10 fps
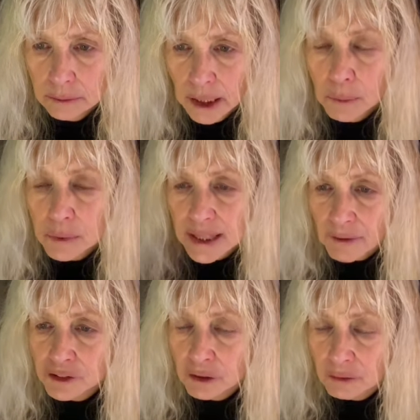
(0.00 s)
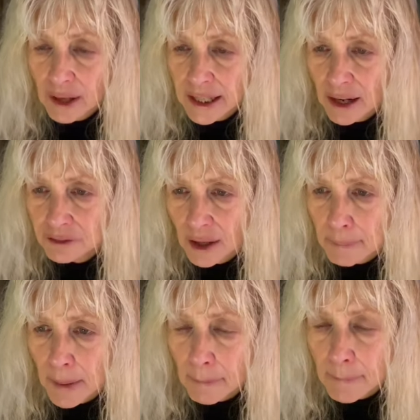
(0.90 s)
it was after, right after I
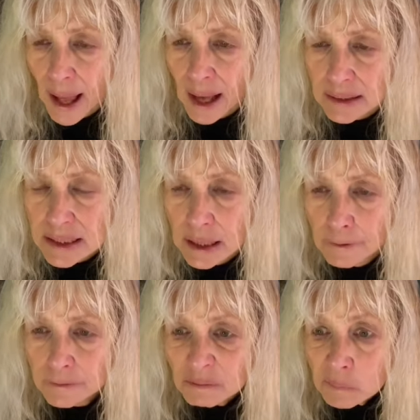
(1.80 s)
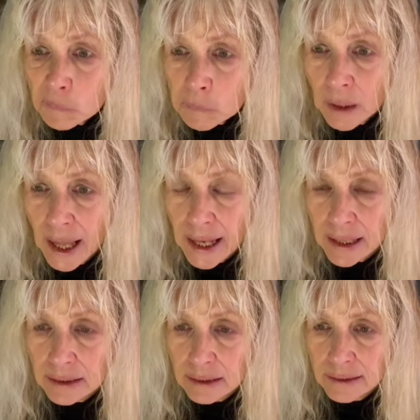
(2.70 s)
met Max,
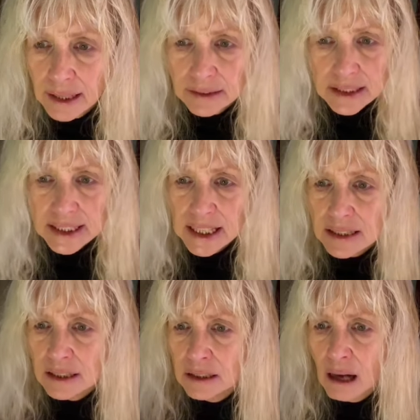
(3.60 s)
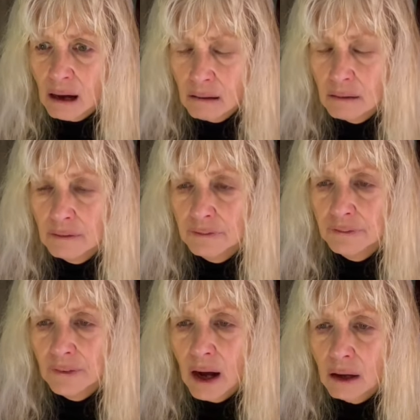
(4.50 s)
and that the season
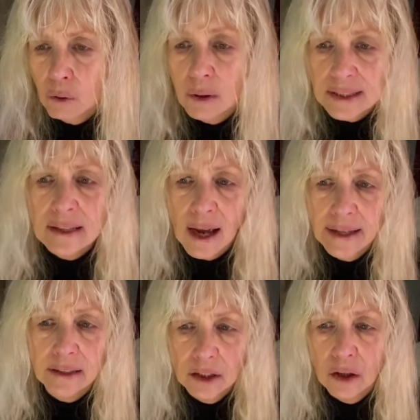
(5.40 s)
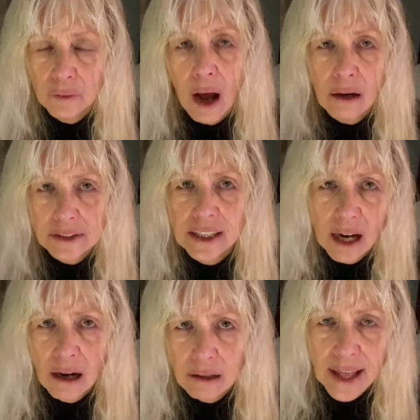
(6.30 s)
of uh, Quartzsite, you know, the
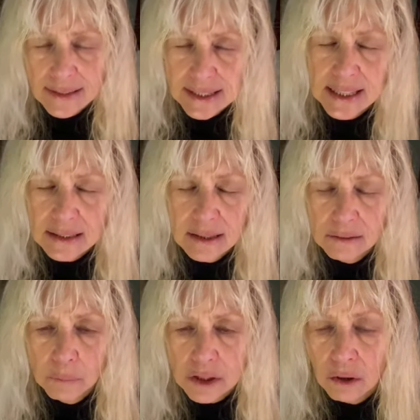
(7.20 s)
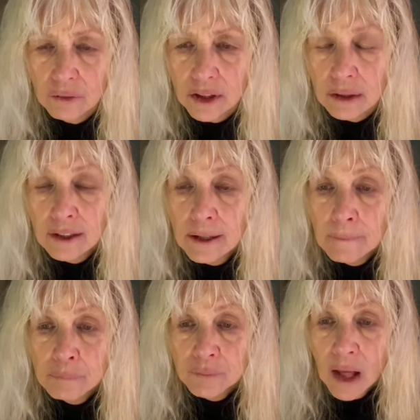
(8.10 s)
RTR, that season was over.
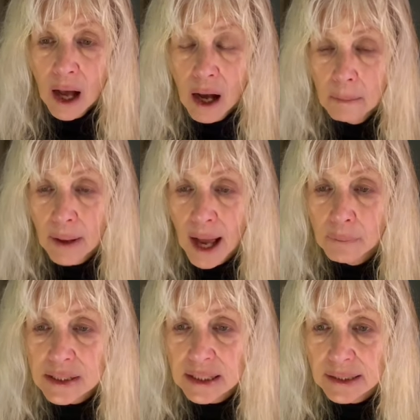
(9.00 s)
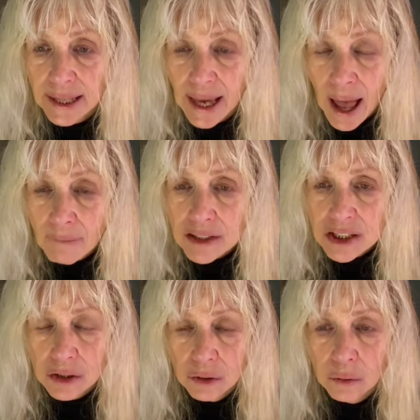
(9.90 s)
Um, I was in Lake
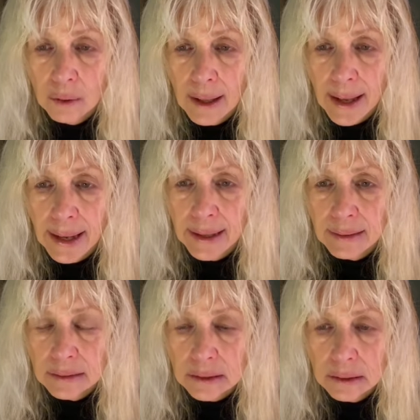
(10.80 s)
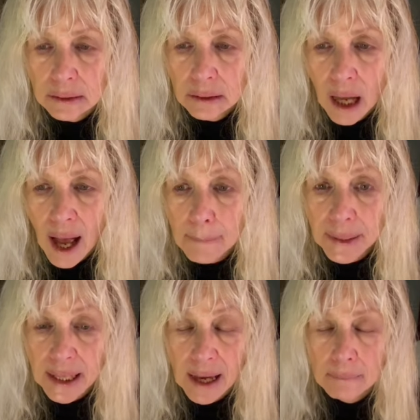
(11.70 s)
Havasu and I
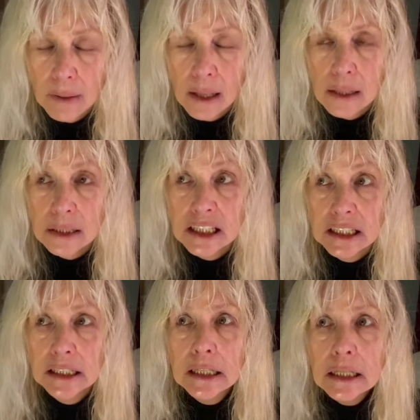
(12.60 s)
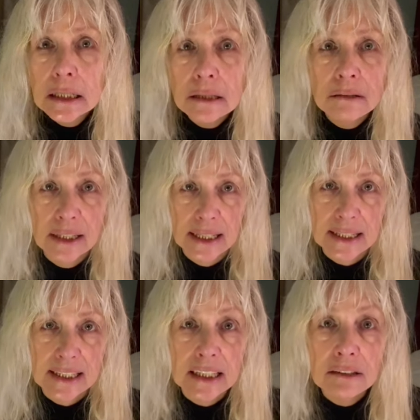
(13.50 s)
became
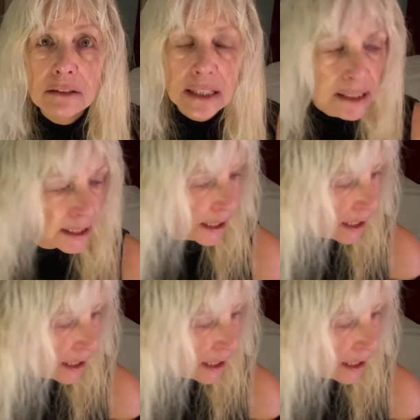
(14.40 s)
serious, seriously